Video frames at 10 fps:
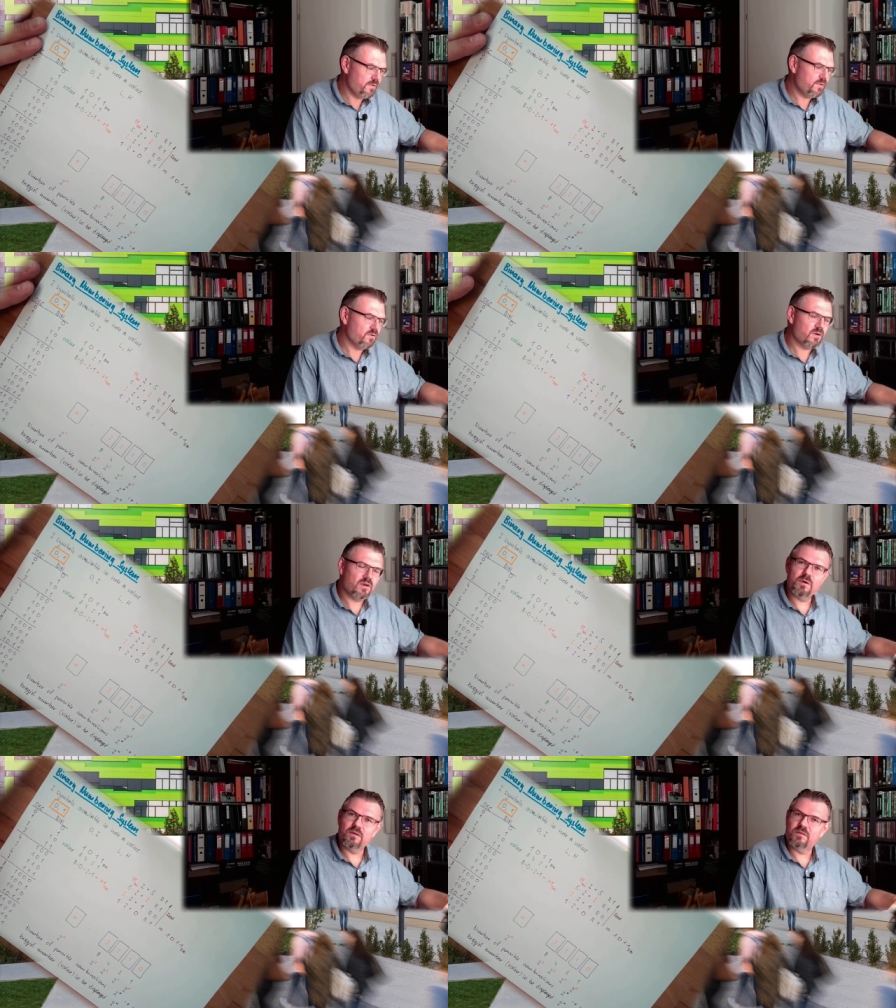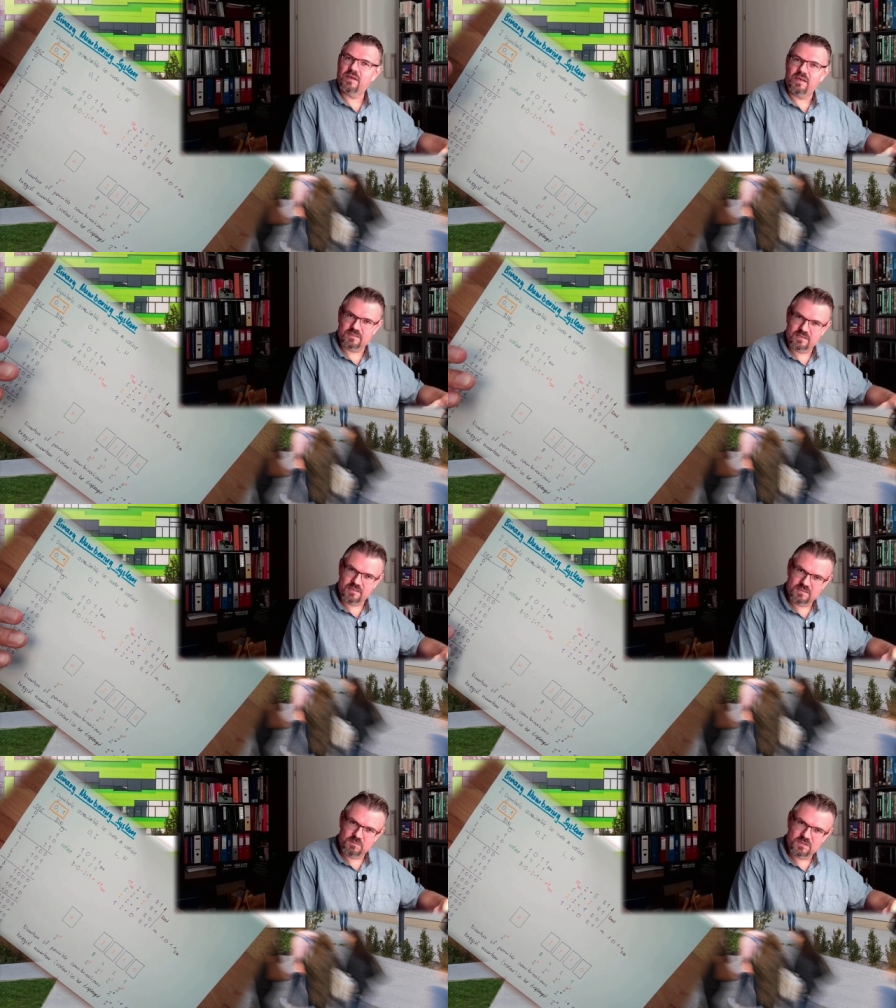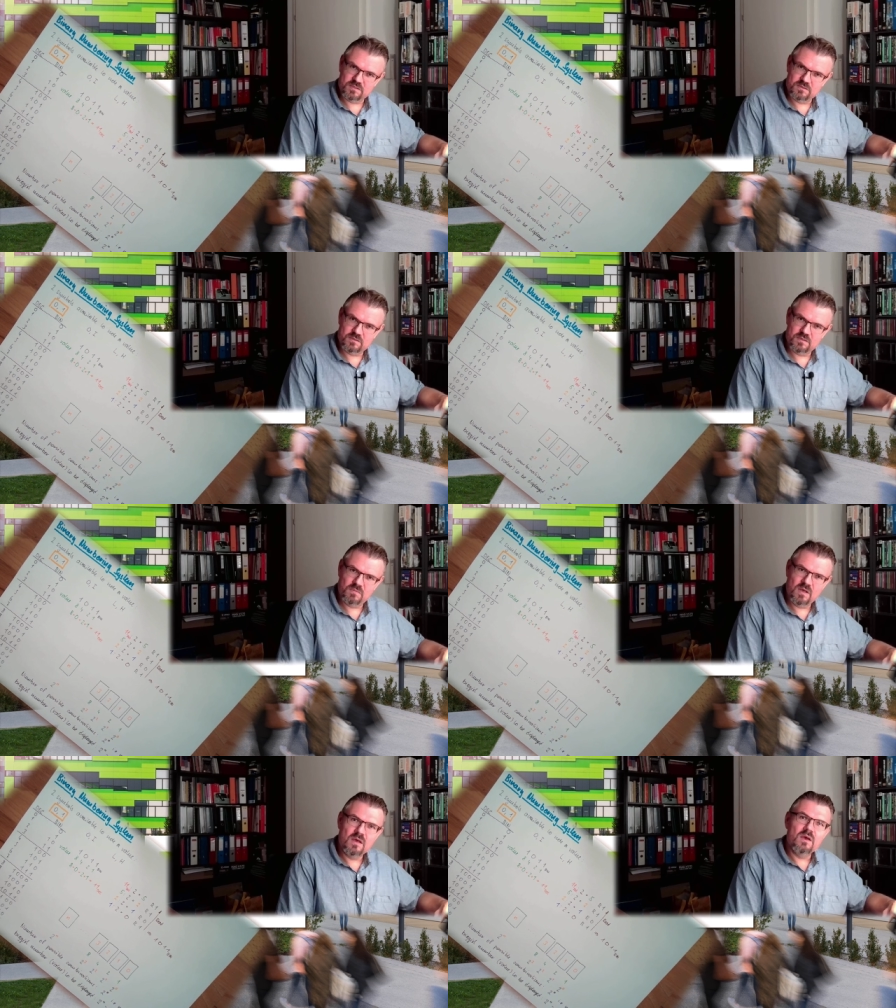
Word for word: We are talking about the hexadecimal system